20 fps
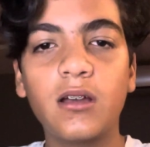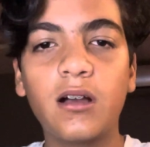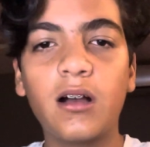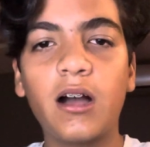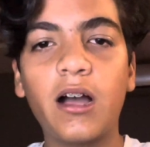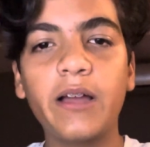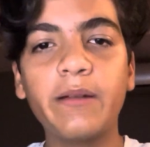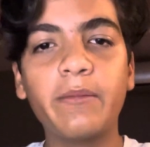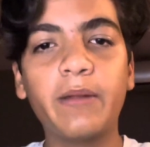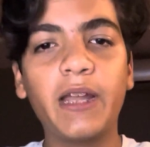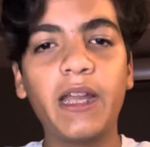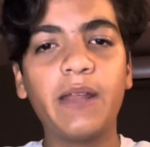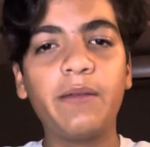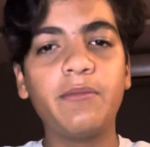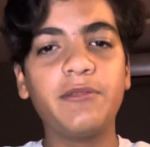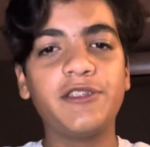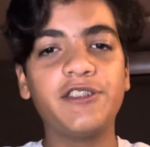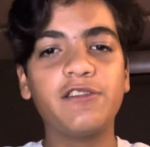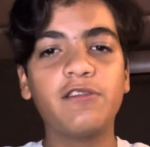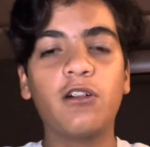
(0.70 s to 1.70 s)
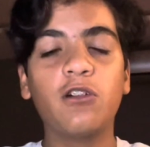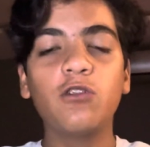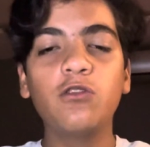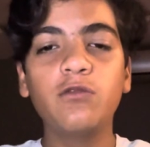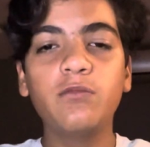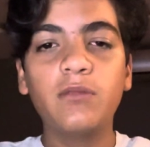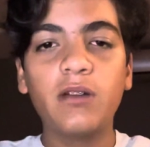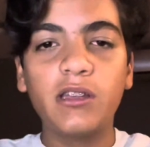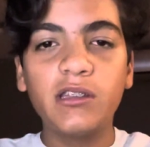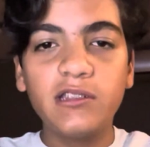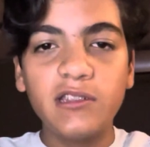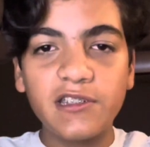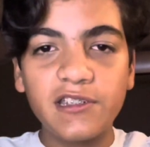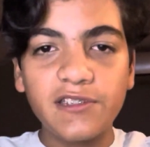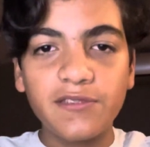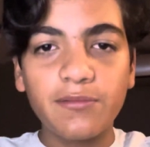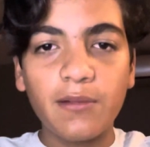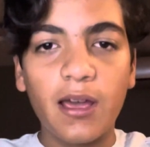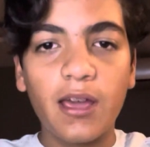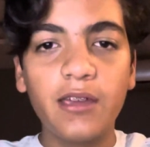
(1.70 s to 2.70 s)
Hi, my name is Iwalum, and this
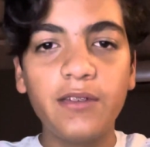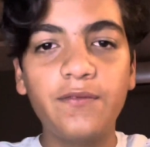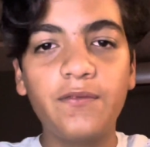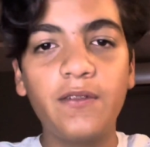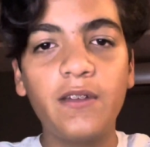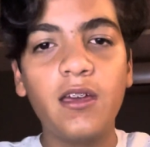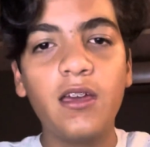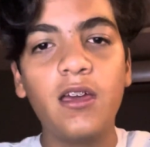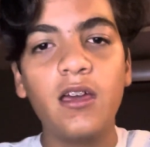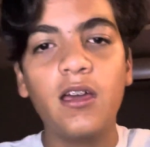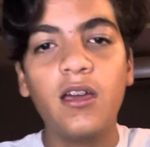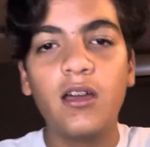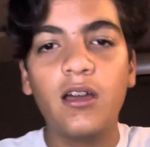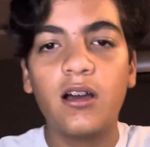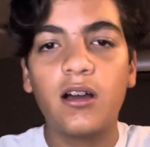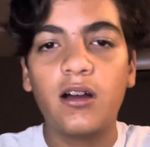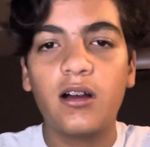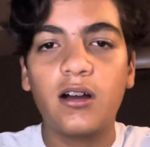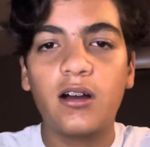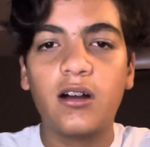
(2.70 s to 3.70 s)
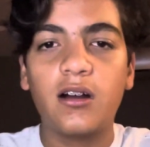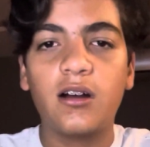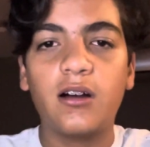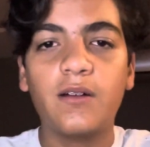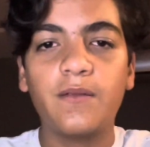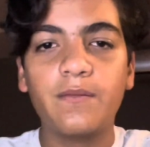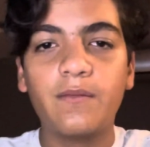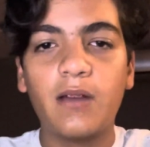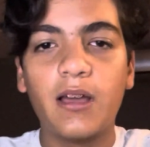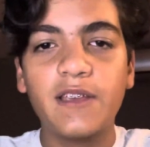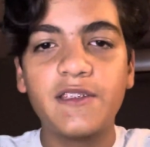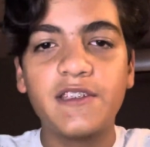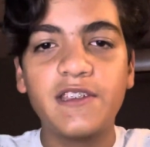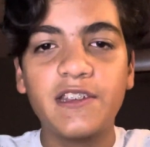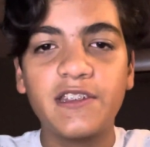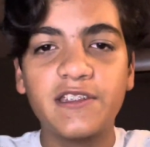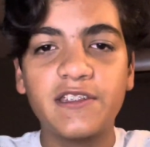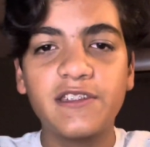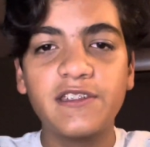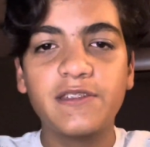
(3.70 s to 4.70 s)
is my
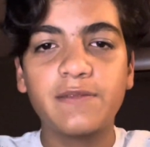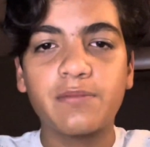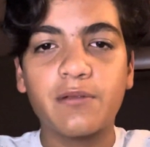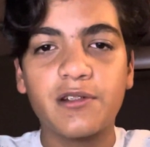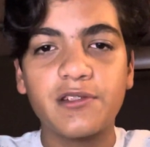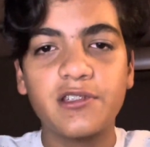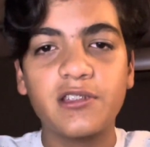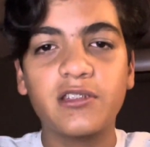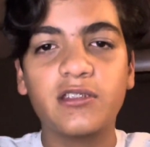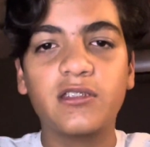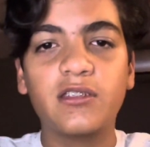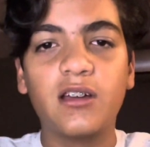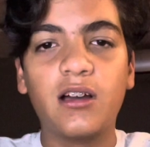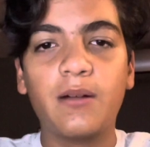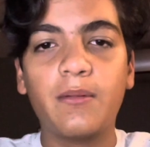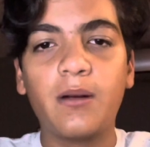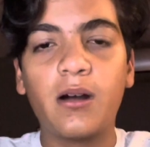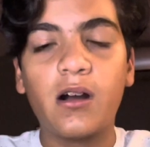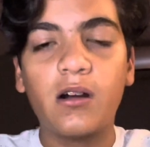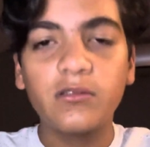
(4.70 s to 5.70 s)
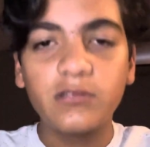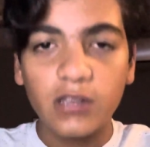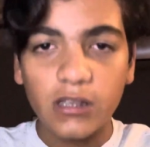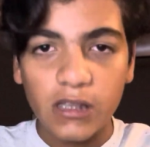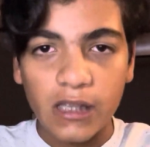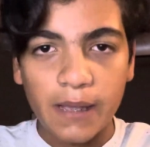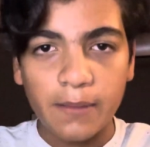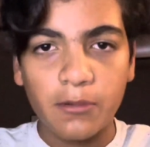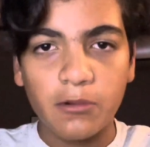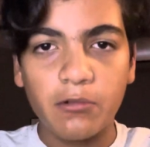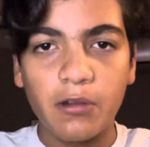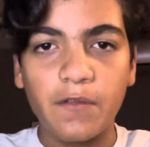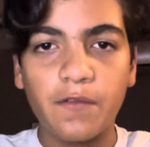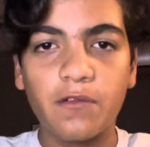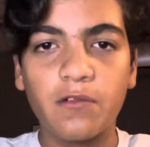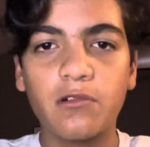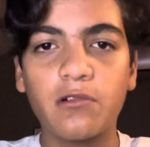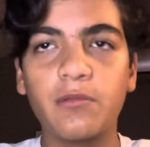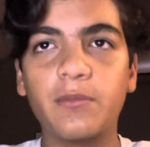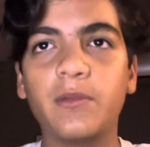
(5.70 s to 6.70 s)
synthesis project about the labor
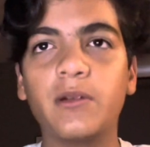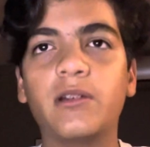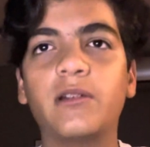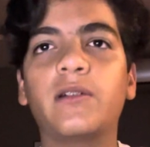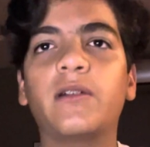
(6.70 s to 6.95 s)
reform.